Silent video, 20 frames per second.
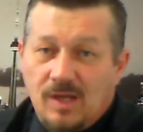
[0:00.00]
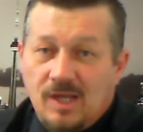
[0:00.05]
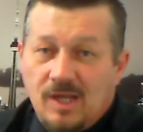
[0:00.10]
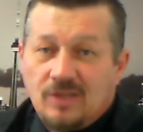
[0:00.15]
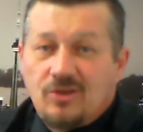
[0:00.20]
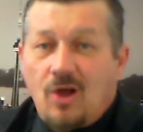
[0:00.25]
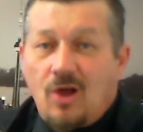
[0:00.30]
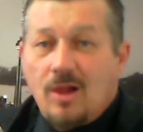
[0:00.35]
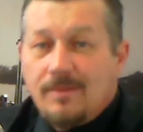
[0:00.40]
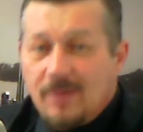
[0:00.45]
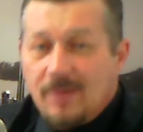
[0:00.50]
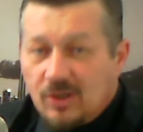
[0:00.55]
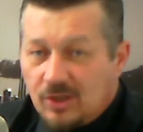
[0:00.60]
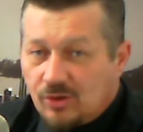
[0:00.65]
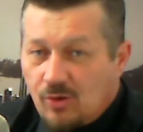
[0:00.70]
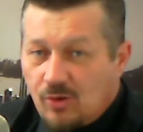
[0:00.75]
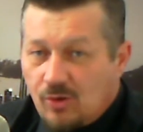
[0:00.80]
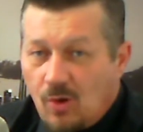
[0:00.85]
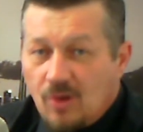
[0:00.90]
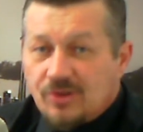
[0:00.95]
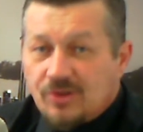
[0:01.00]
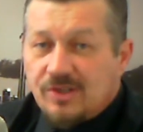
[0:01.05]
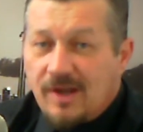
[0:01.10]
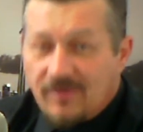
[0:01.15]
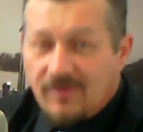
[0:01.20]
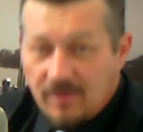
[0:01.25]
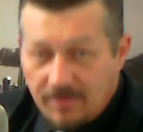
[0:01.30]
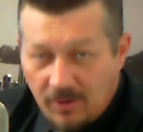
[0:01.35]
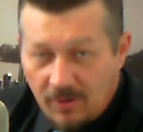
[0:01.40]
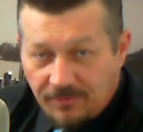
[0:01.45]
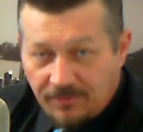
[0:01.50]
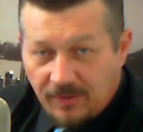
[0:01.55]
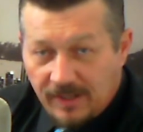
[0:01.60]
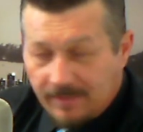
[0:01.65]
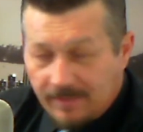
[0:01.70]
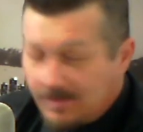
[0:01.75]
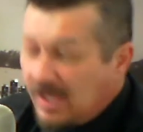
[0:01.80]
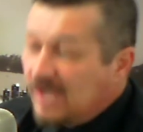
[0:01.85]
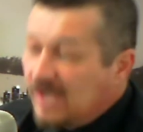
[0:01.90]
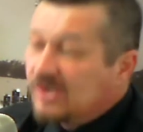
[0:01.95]
It's all about control. It's never about
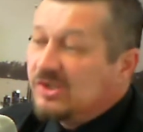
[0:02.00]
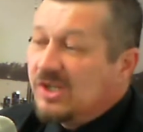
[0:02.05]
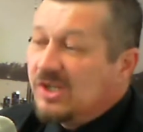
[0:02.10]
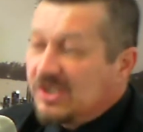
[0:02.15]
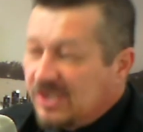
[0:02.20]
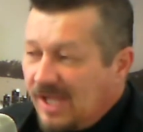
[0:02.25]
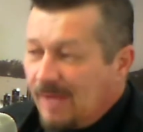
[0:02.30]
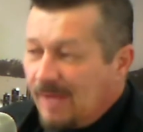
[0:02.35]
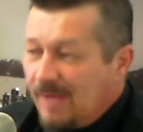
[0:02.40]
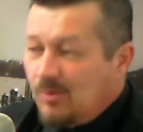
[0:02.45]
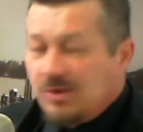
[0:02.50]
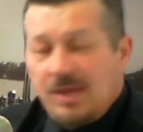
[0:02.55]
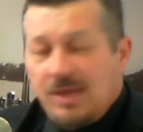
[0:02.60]
freedom. Just same with the